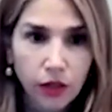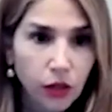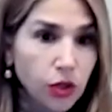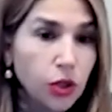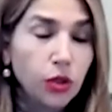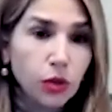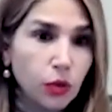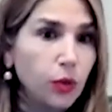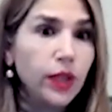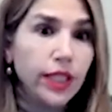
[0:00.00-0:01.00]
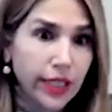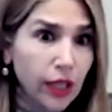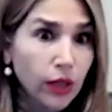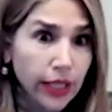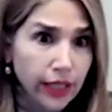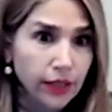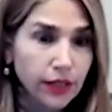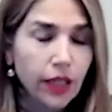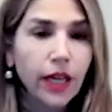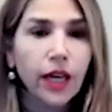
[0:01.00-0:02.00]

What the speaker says: To this illness.